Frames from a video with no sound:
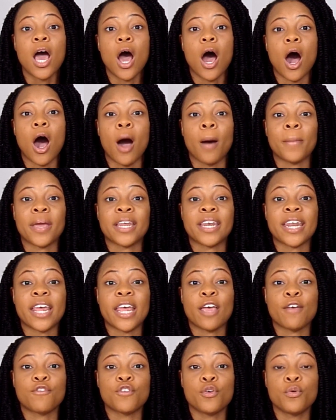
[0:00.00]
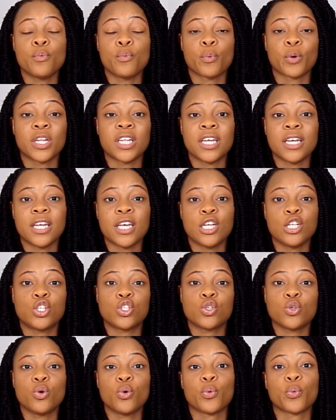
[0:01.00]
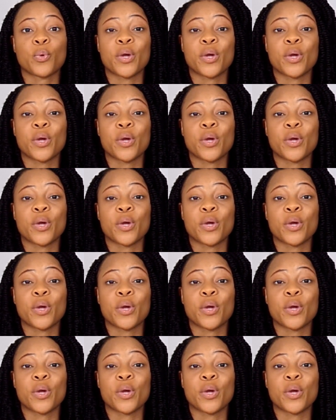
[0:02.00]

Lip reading: and if you really need to